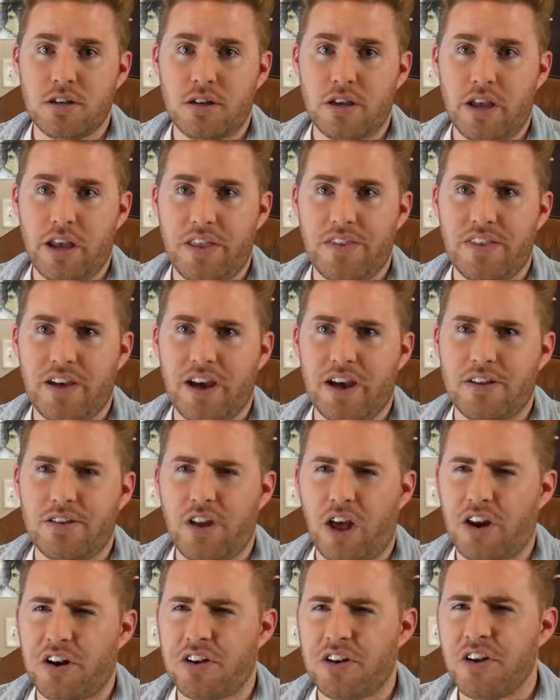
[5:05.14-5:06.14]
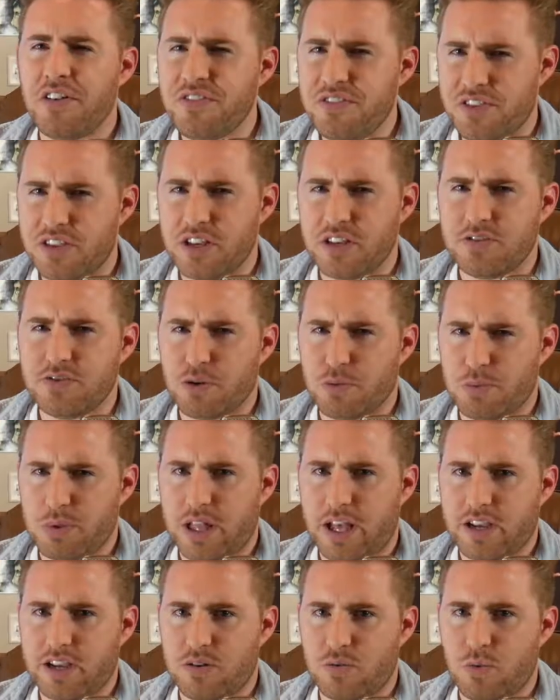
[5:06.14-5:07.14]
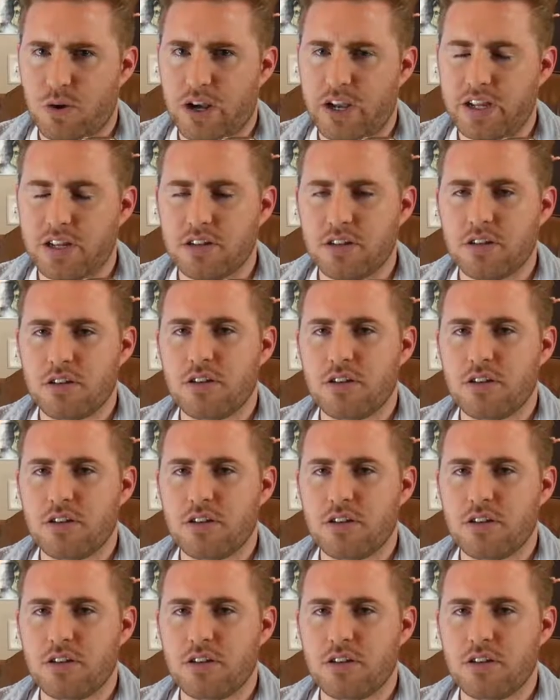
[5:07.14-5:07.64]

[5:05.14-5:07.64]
and that not enough things are black and white.